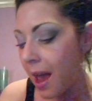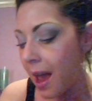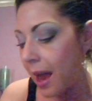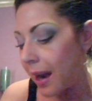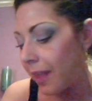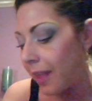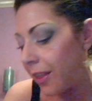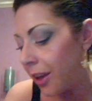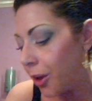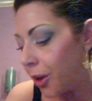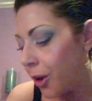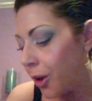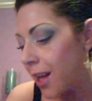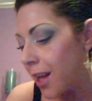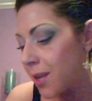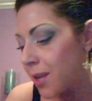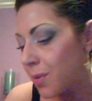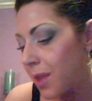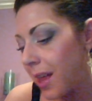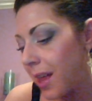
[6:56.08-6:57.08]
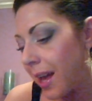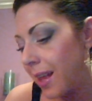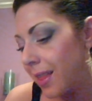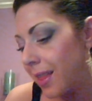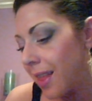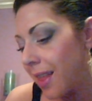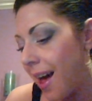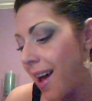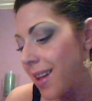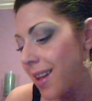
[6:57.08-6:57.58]
And I think you guys would like
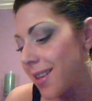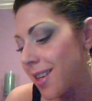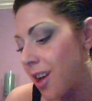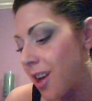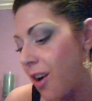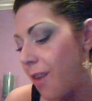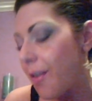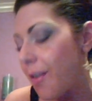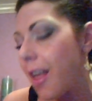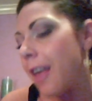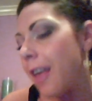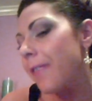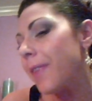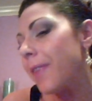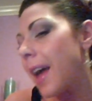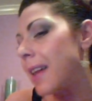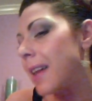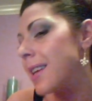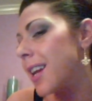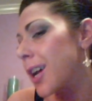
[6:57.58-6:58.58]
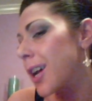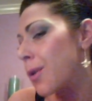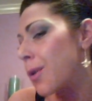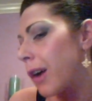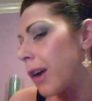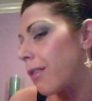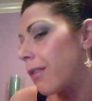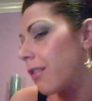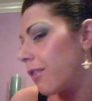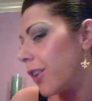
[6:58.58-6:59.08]
that. So I did a
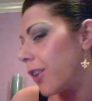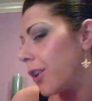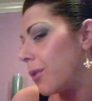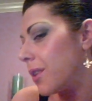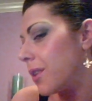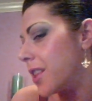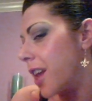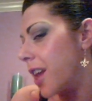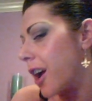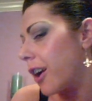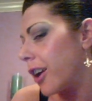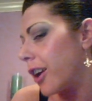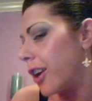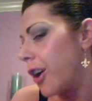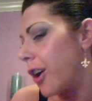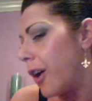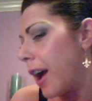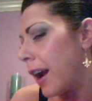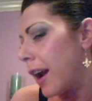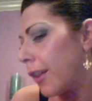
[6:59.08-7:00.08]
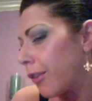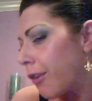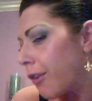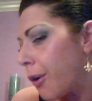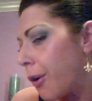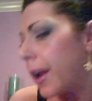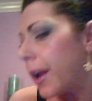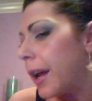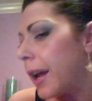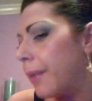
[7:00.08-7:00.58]
quick review in there. You know, I had to throw
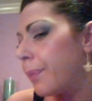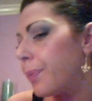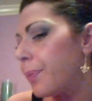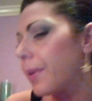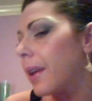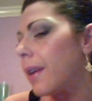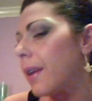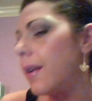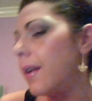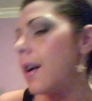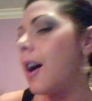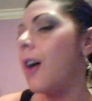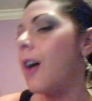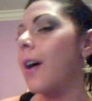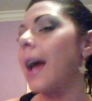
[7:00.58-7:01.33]
it in.